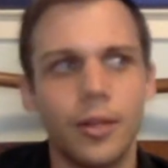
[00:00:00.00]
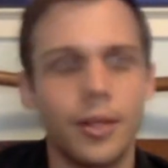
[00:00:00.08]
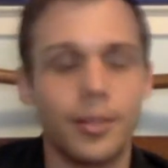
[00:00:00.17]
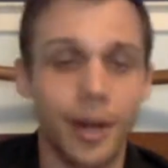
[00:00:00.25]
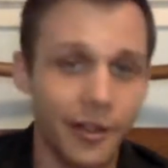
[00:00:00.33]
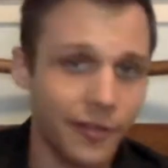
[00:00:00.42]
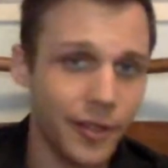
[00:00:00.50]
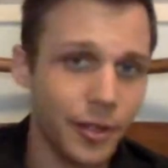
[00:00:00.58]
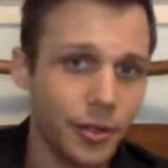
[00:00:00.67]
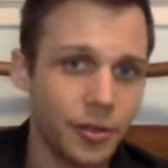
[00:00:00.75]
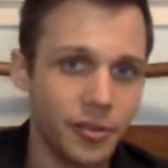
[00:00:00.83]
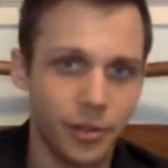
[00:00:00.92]
in my
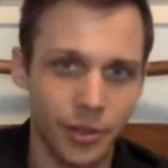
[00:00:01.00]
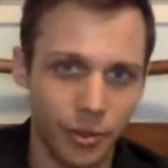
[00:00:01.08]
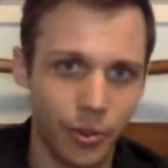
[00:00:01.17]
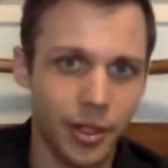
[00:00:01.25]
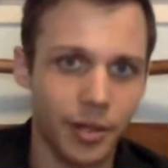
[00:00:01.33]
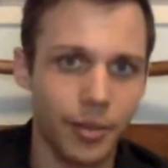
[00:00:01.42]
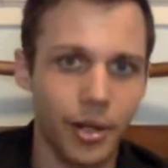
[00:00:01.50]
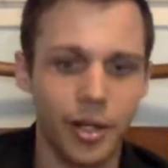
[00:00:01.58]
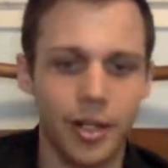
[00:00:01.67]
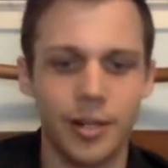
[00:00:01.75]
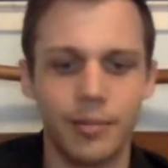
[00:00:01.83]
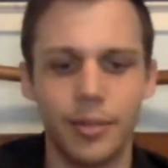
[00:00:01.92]
field, so I do work in marketing,